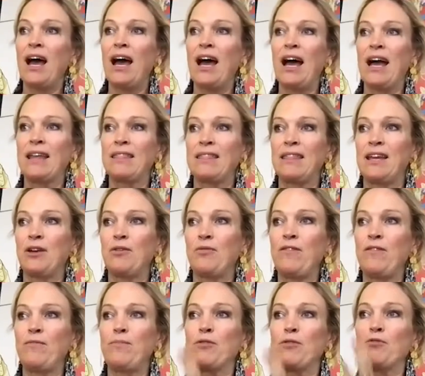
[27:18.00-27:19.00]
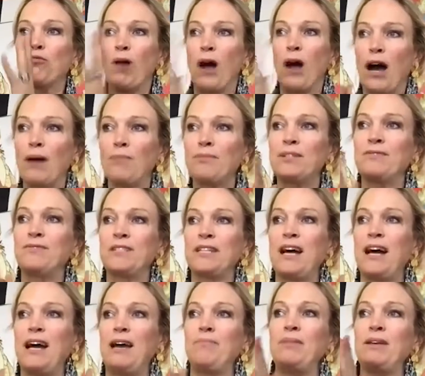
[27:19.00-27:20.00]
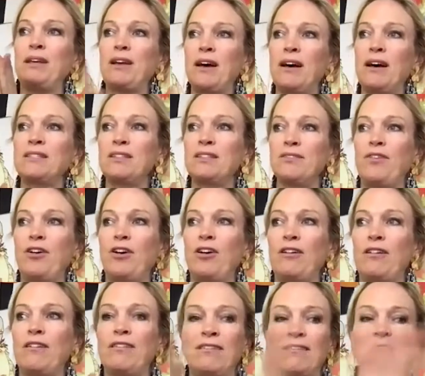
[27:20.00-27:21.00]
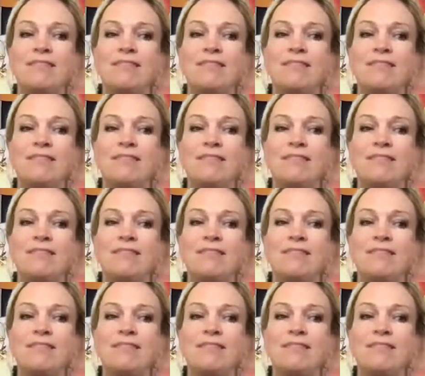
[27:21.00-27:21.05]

I think we've been robbed of time because of our